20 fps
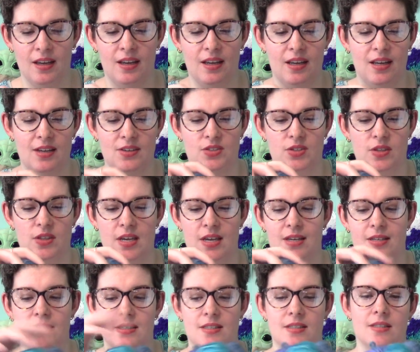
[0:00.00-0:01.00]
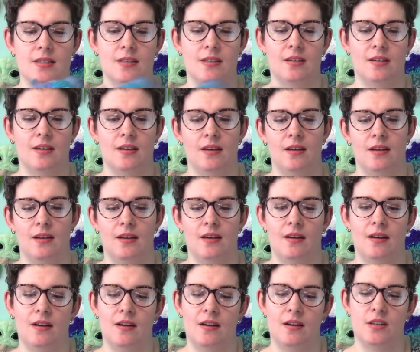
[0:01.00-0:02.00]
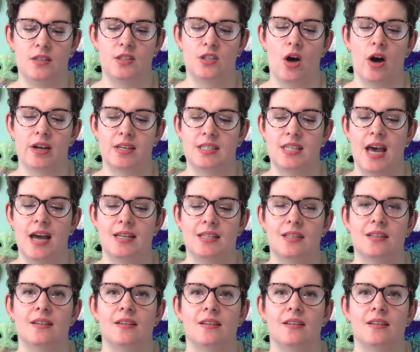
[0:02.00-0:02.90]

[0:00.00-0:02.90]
is this sock set.